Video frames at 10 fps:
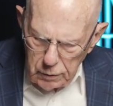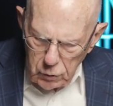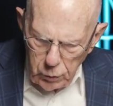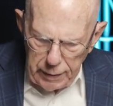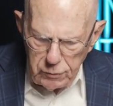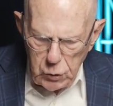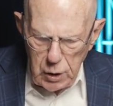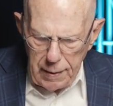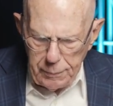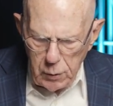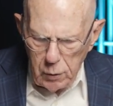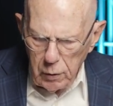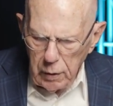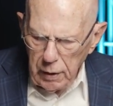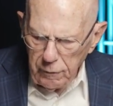12th
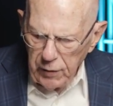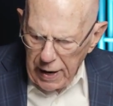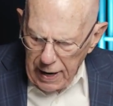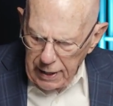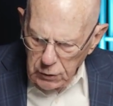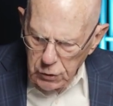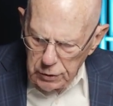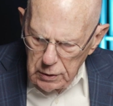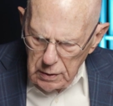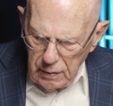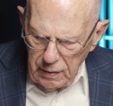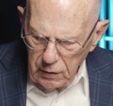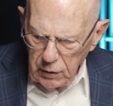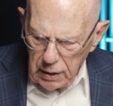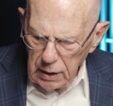chapter of Acts
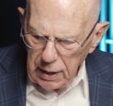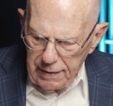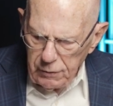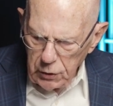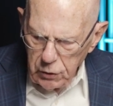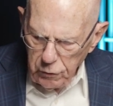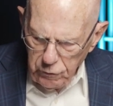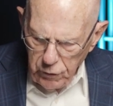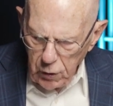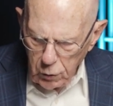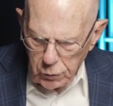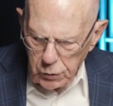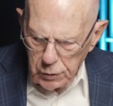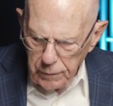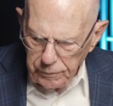in the 11th verse.